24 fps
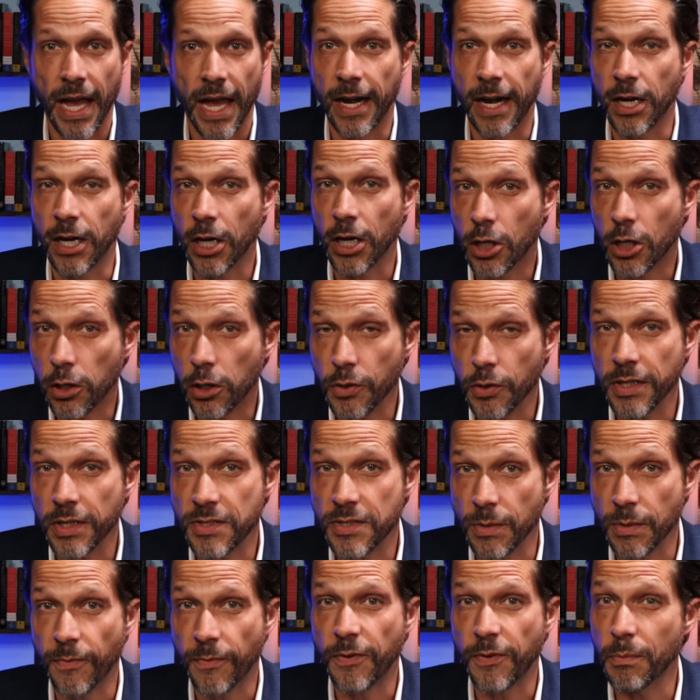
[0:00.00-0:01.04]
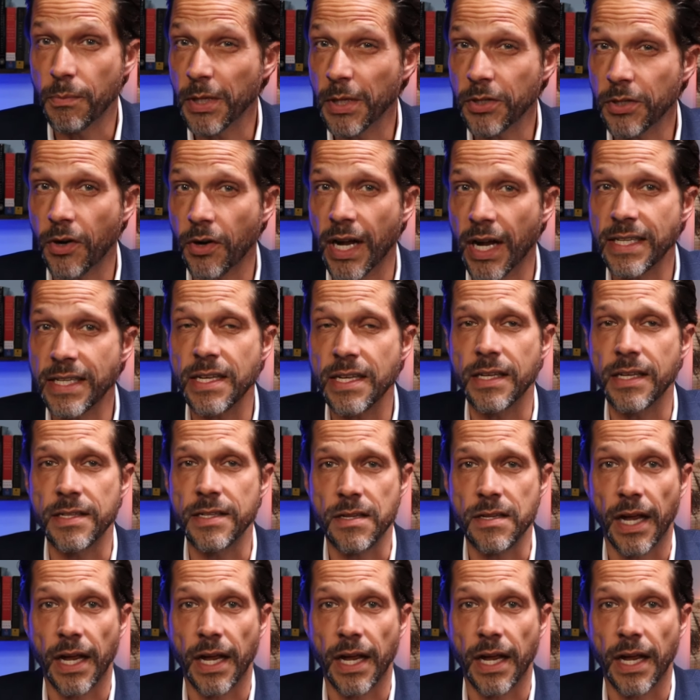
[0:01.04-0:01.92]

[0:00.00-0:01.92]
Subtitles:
and it included some familiar ideas